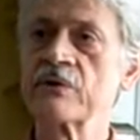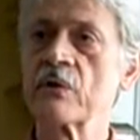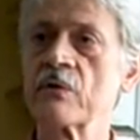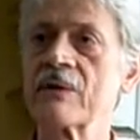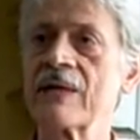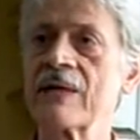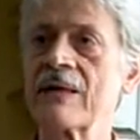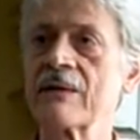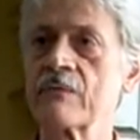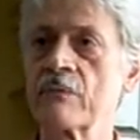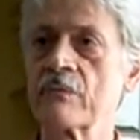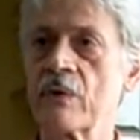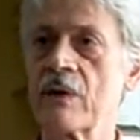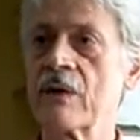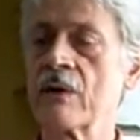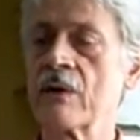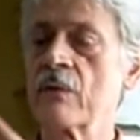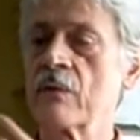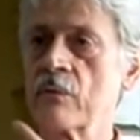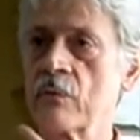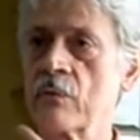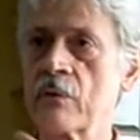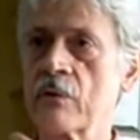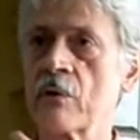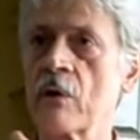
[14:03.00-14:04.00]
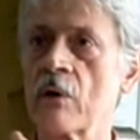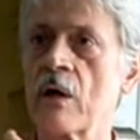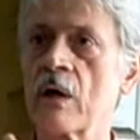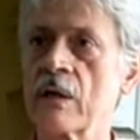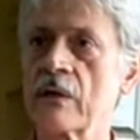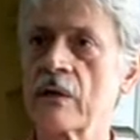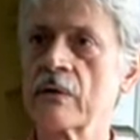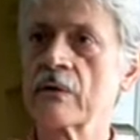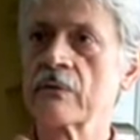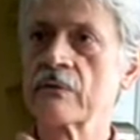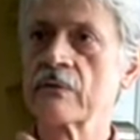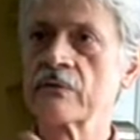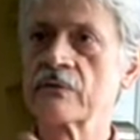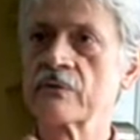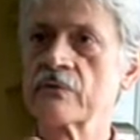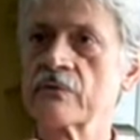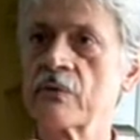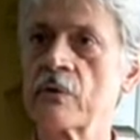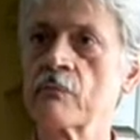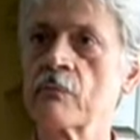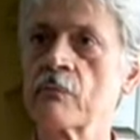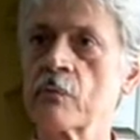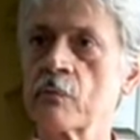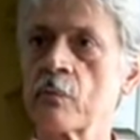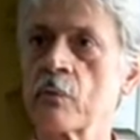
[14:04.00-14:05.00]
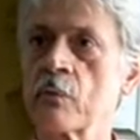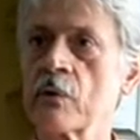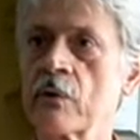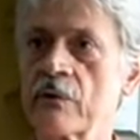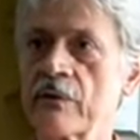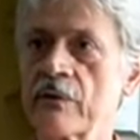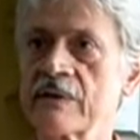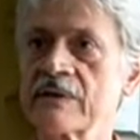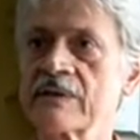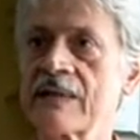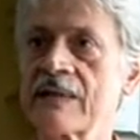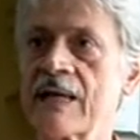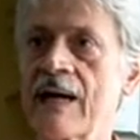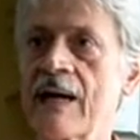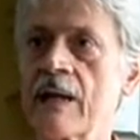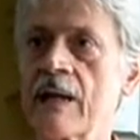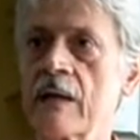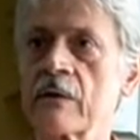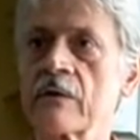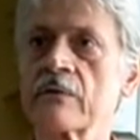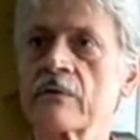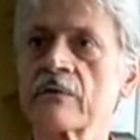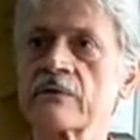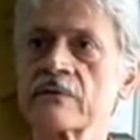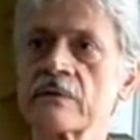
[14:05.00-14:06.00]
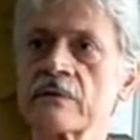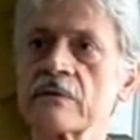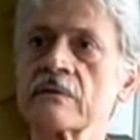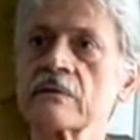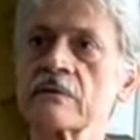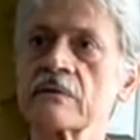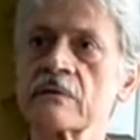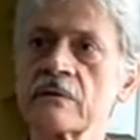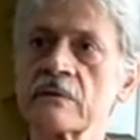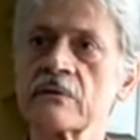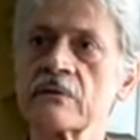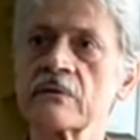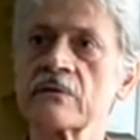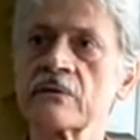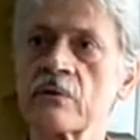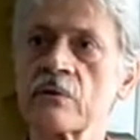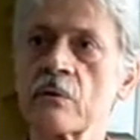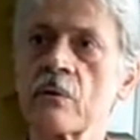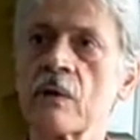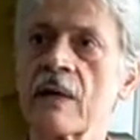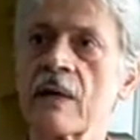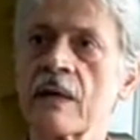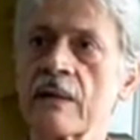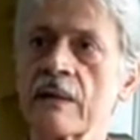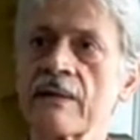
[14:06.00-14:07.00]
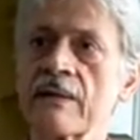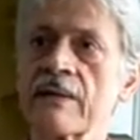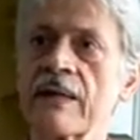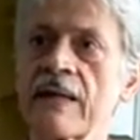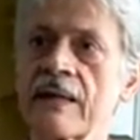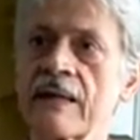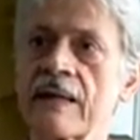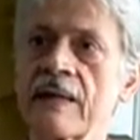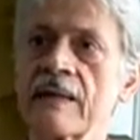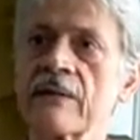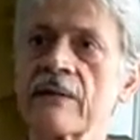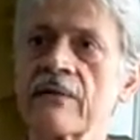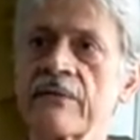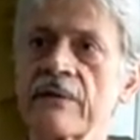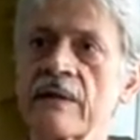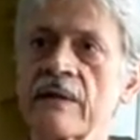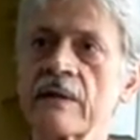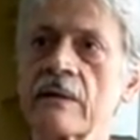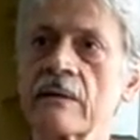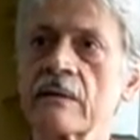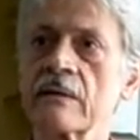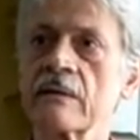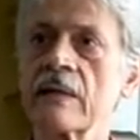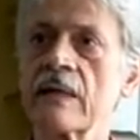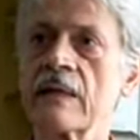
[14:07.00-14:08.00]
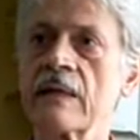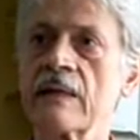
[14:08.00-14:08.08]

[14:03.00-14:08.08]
so that we're auditors, wore these collars and so on and that kind of thing. And,